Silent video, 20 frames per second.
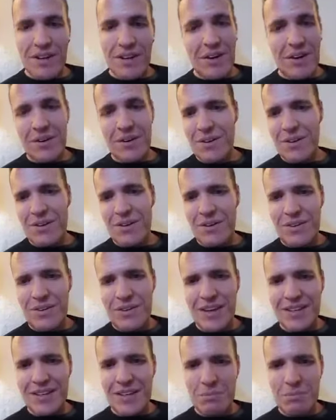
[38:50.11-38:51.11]
No.
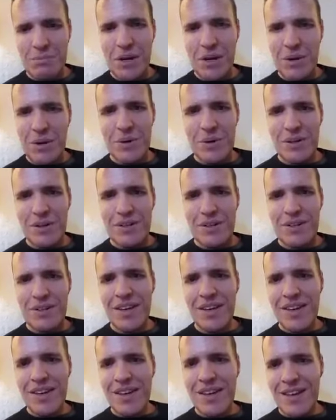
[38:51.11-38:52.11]
You got to keep going
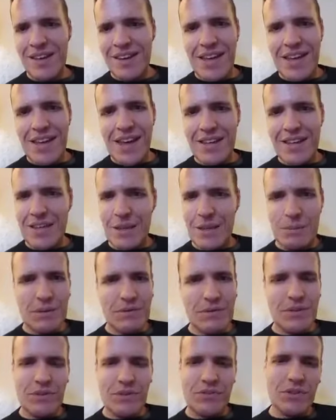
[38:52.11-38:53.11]
and you got to keep
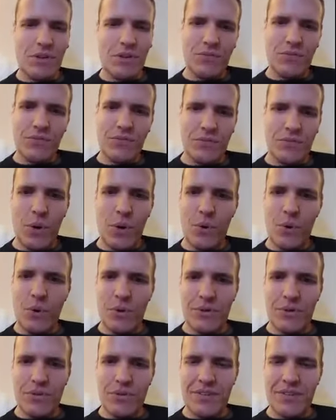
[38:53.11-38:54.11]
giving yourself
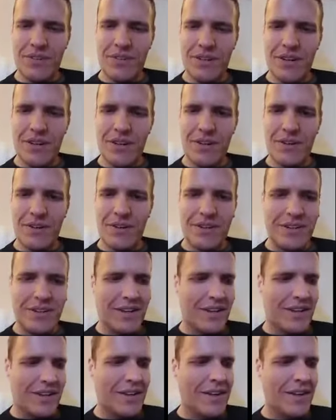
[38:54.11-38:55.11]
goals,
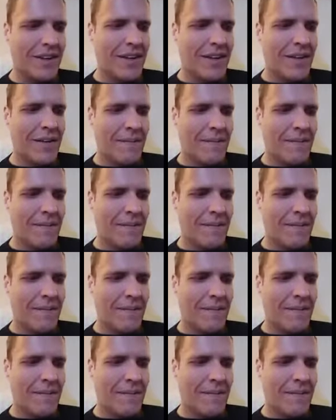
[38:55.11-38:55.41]
and